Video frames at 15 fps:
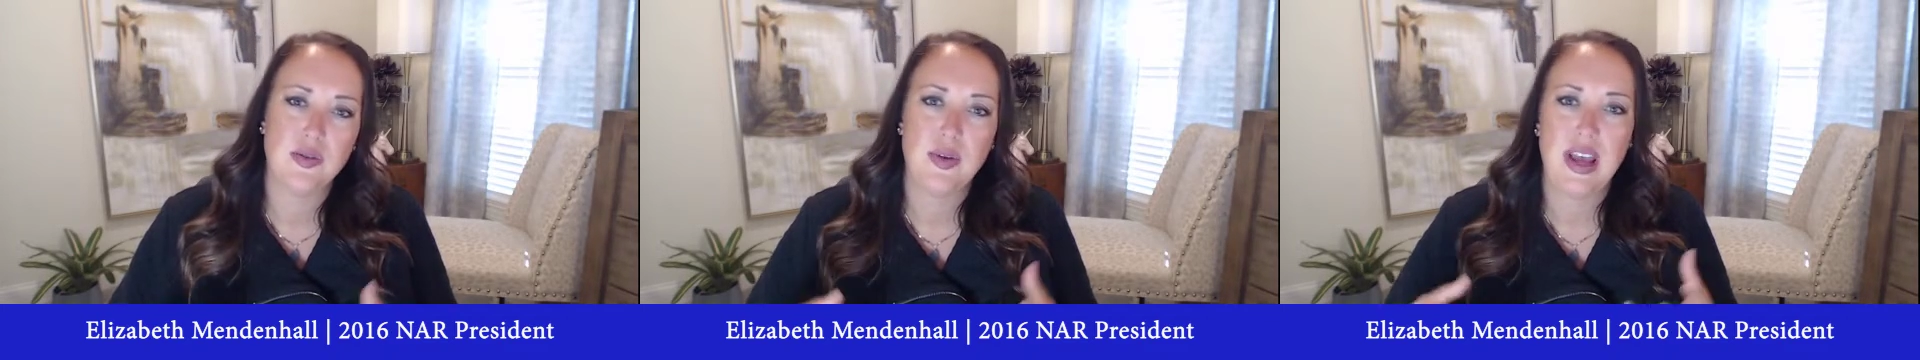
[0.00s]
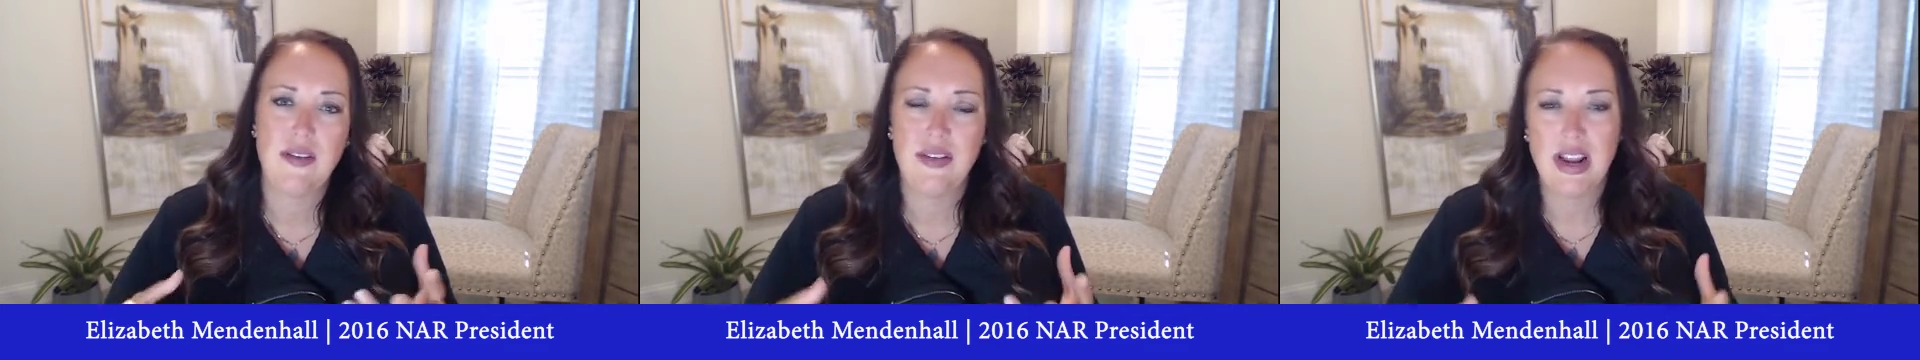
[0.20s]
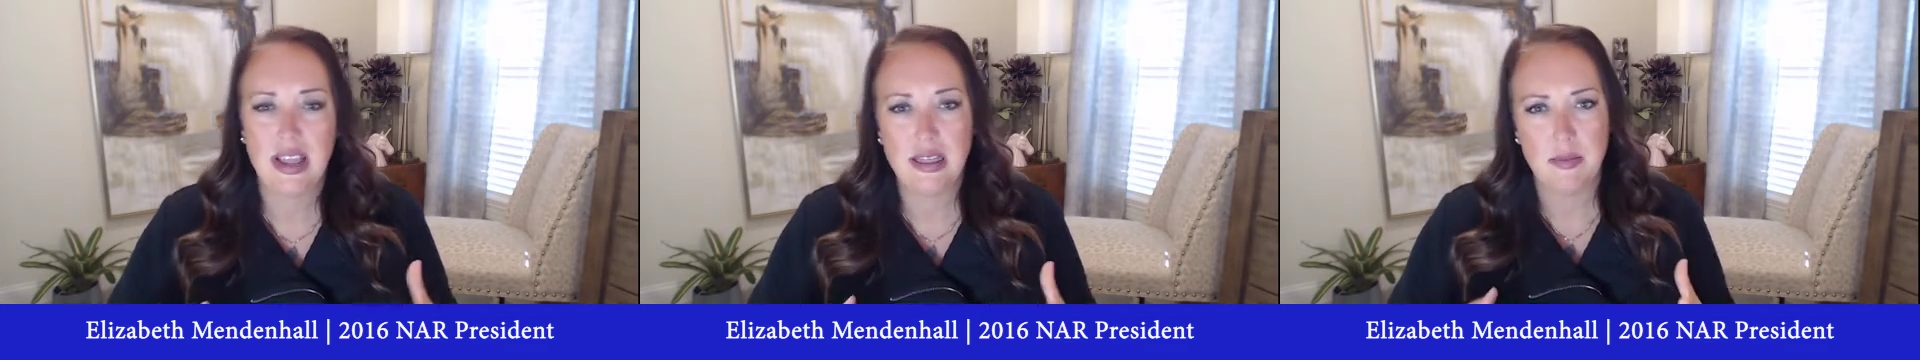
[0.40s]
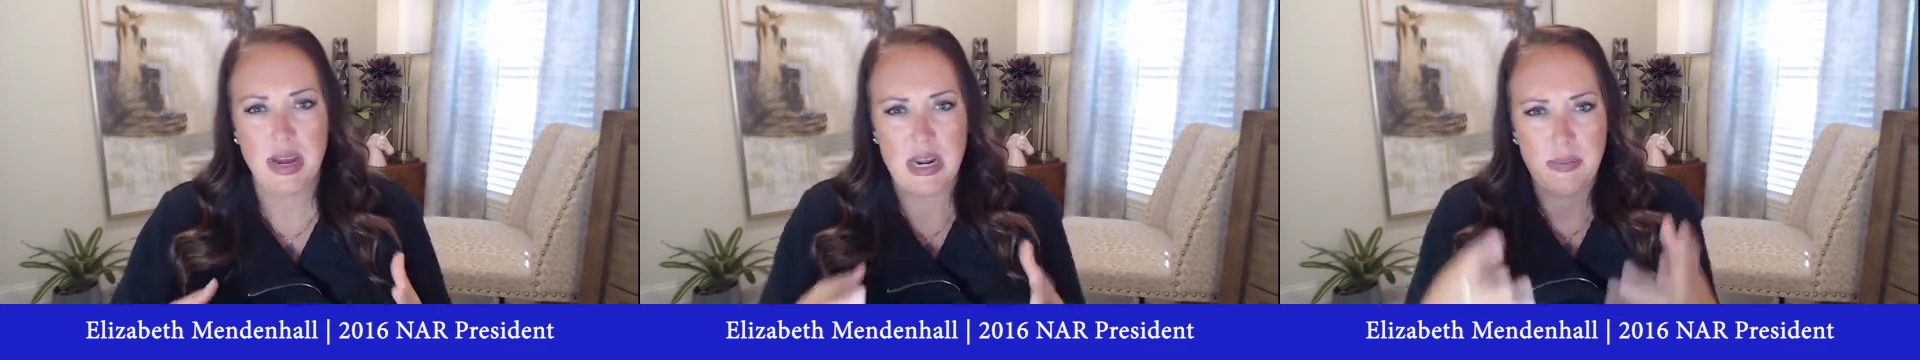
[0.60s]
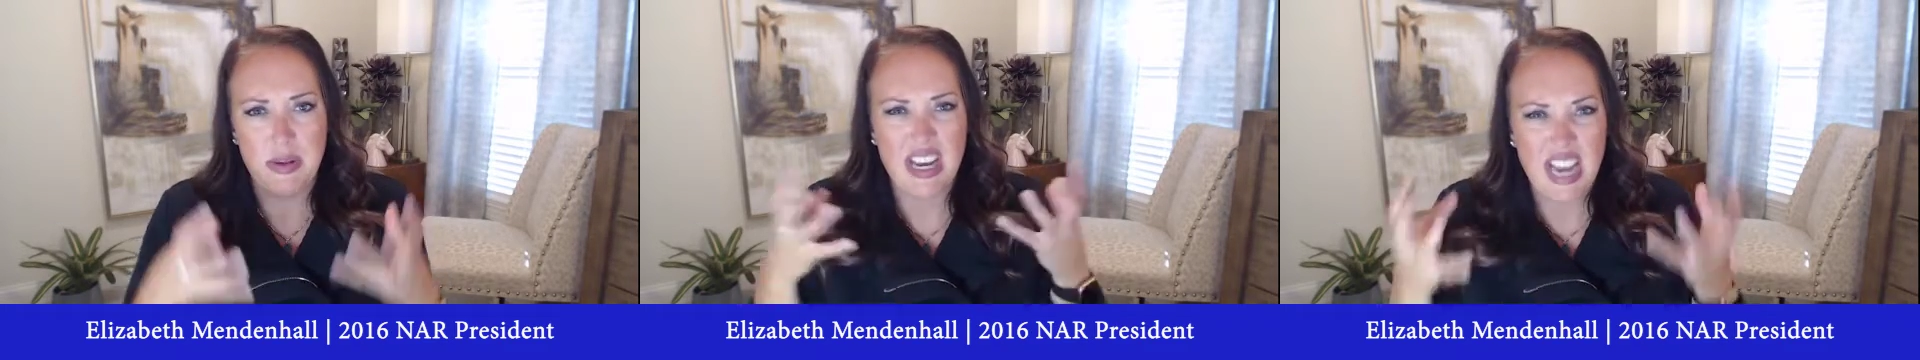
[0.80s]
we haven't had the
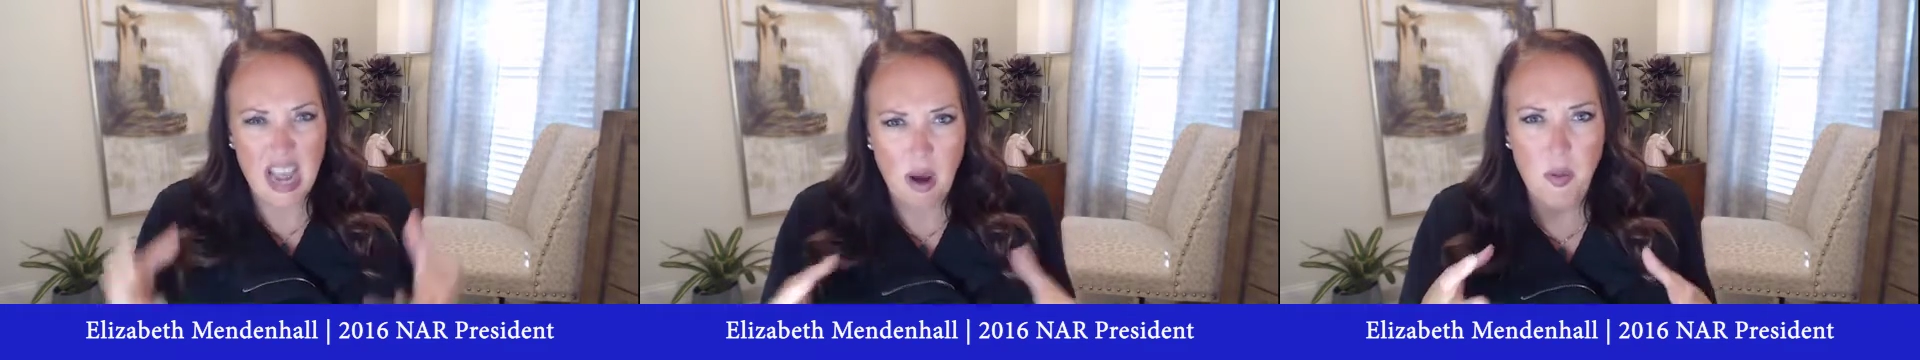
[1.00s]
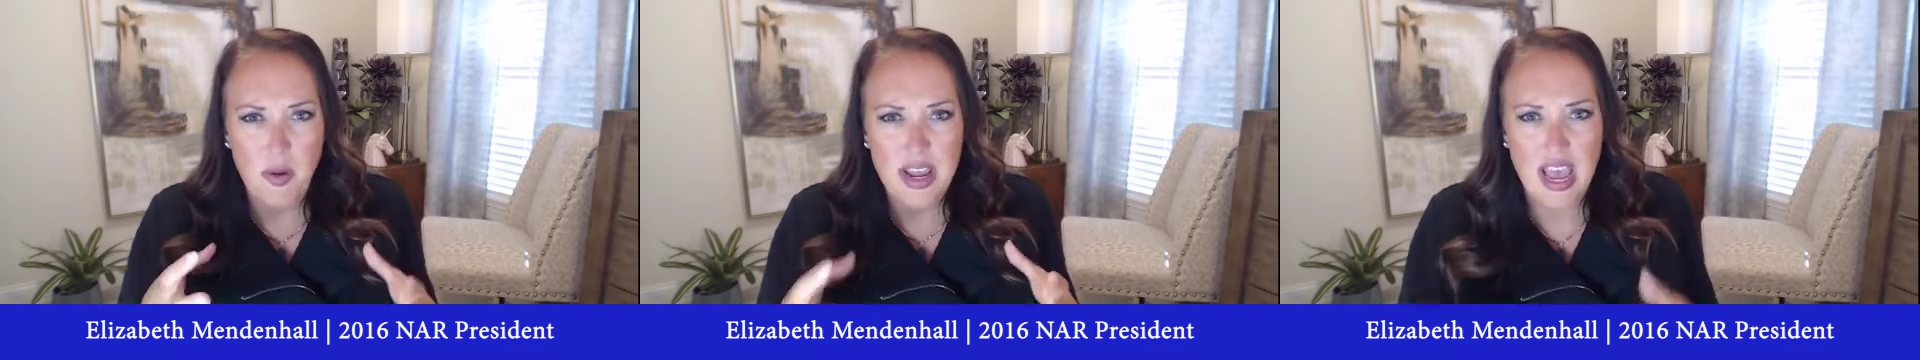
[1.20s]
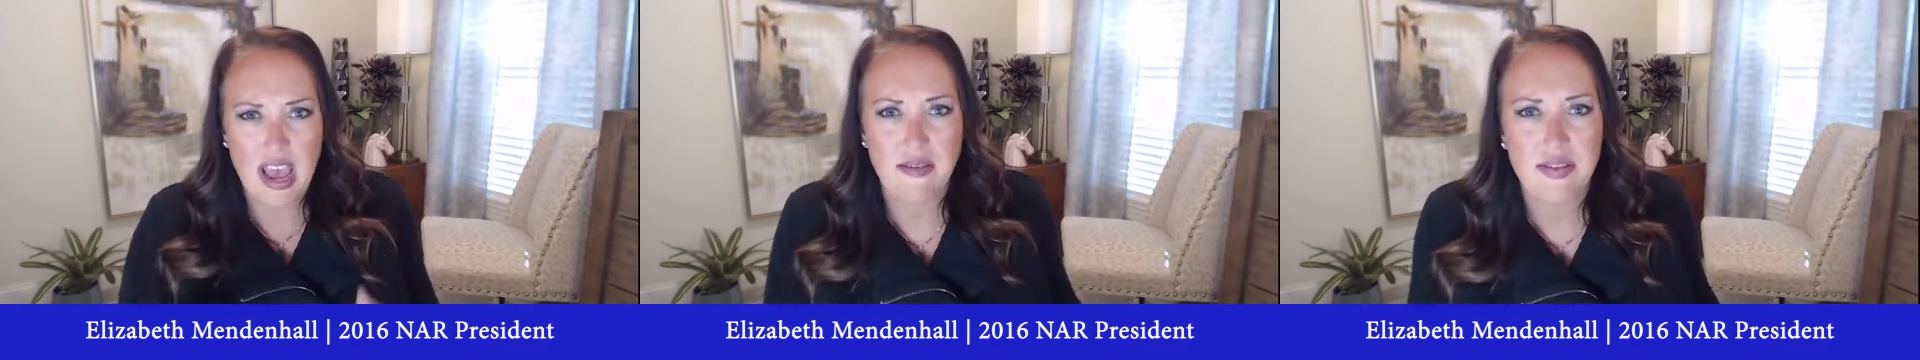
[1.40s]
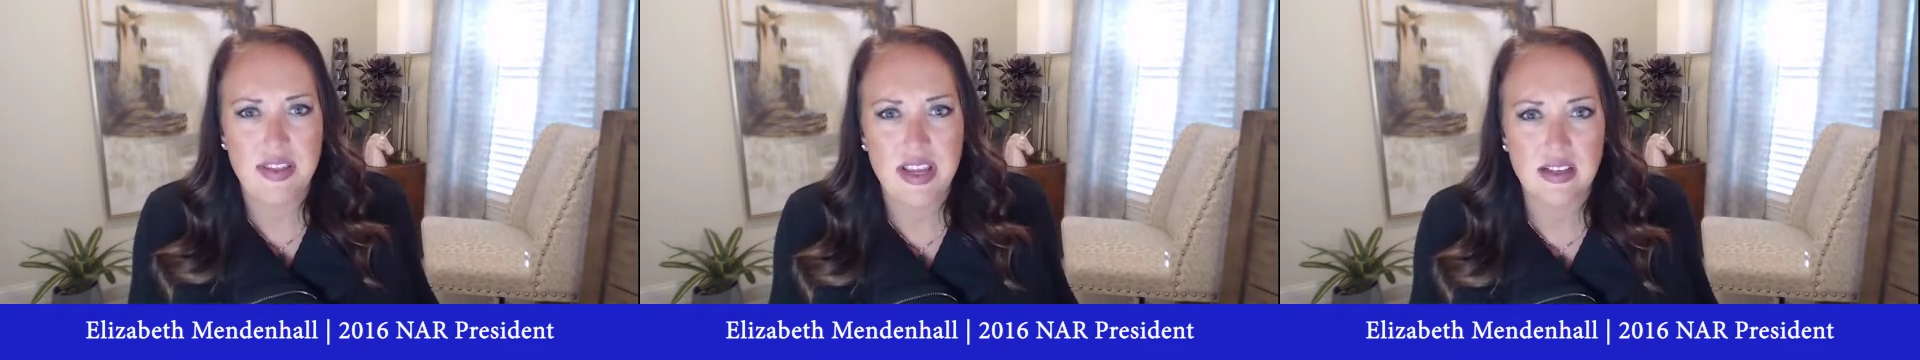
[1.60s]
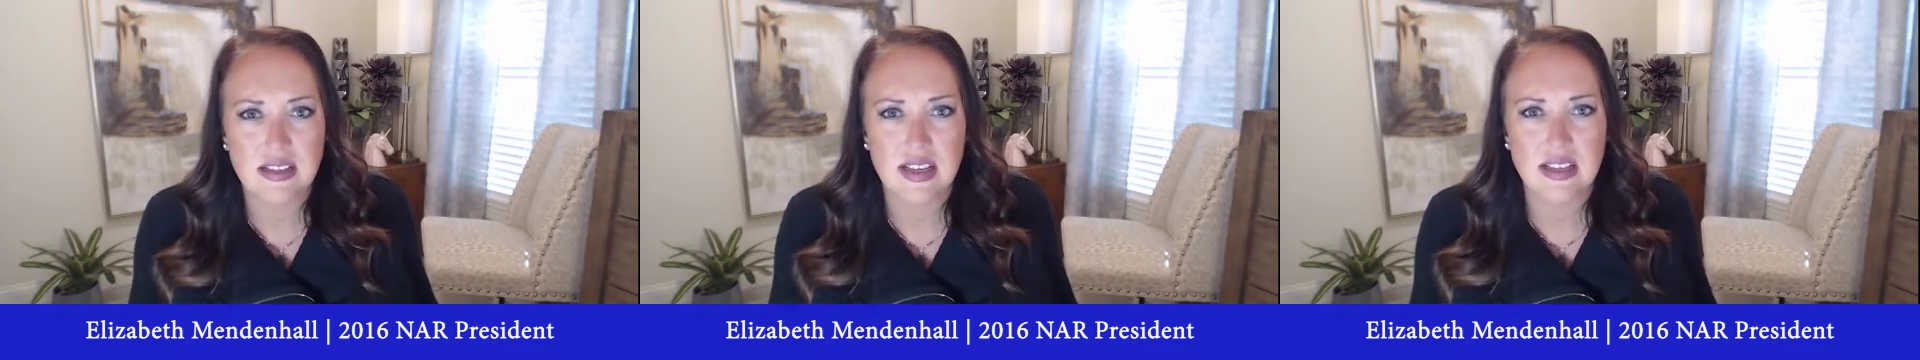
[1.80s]
money, but now we have
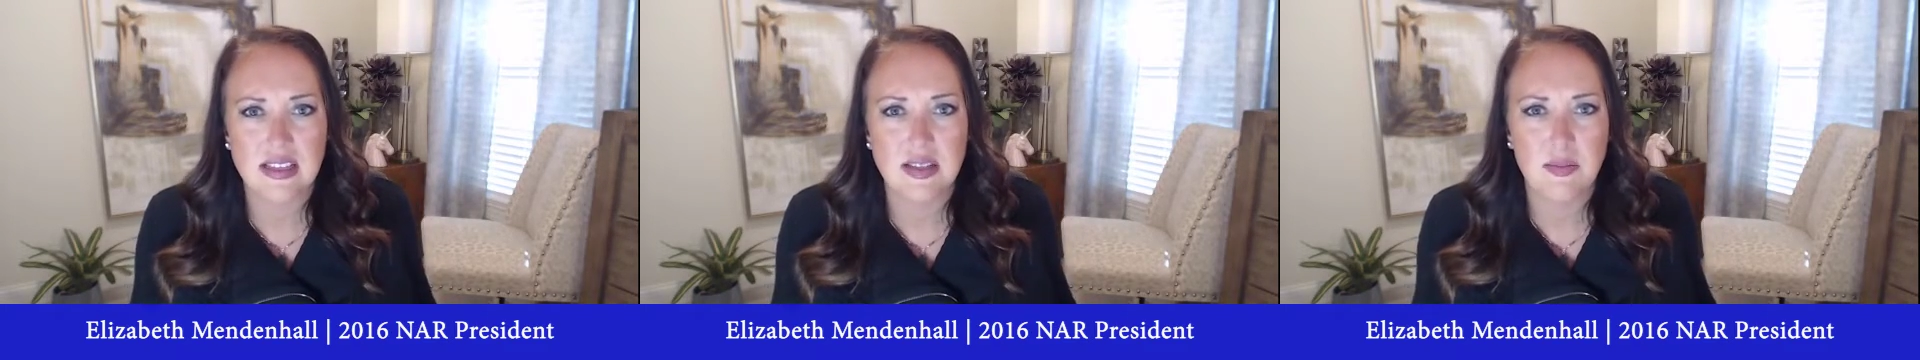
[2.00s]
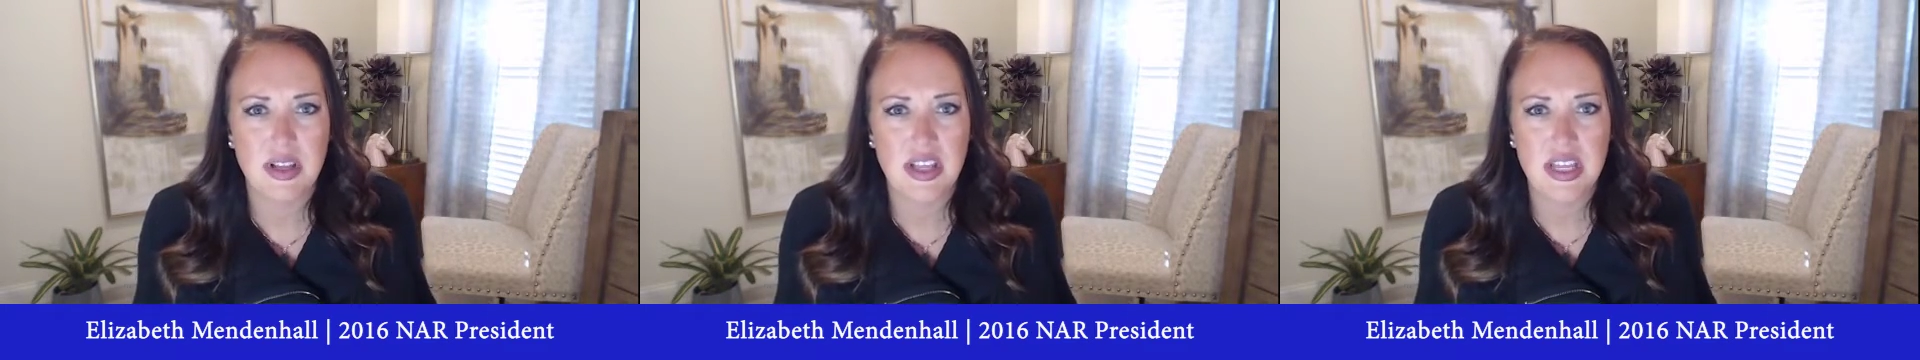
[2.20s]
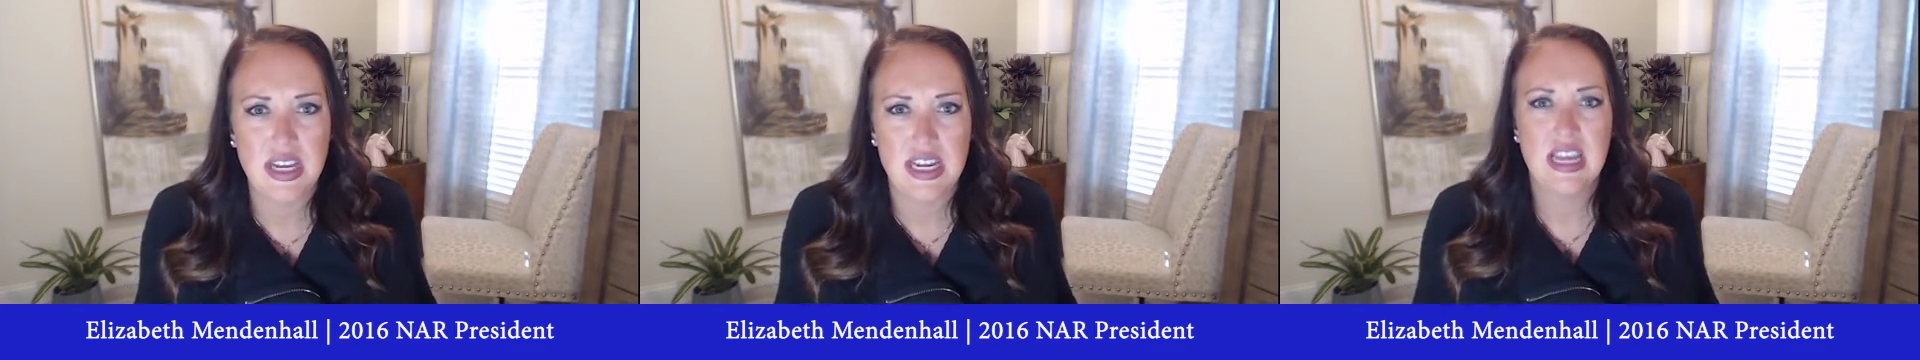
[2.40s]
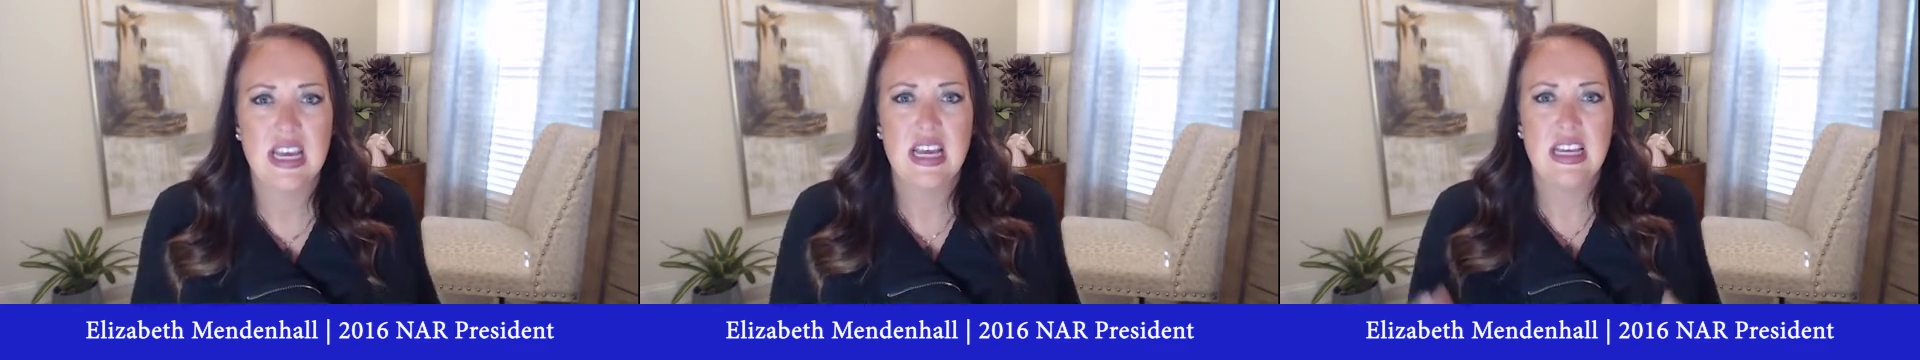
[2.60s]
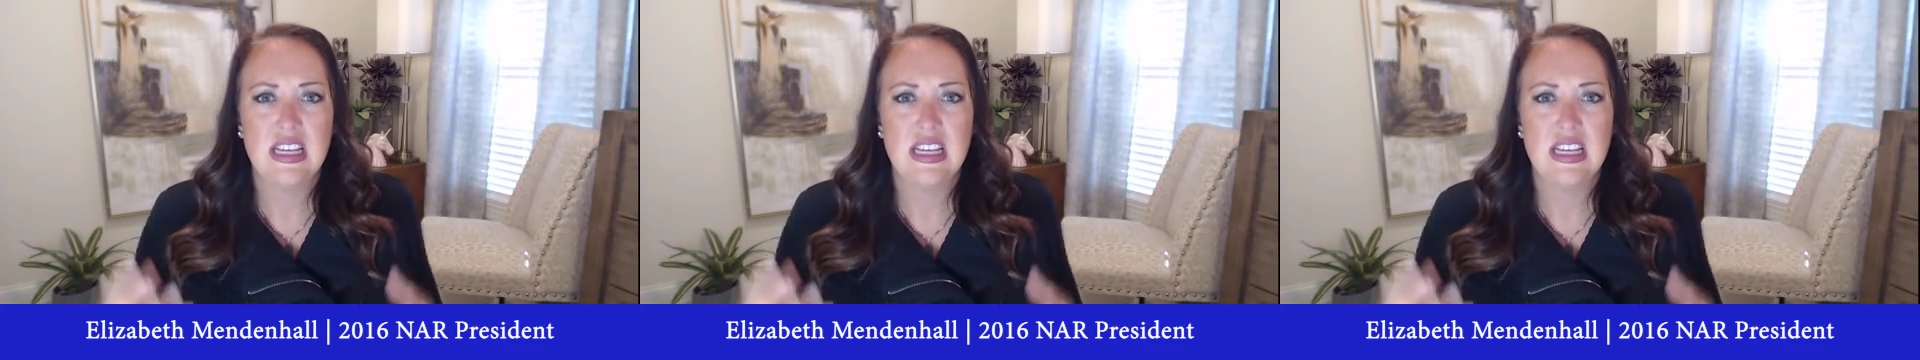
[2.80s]
the accessibility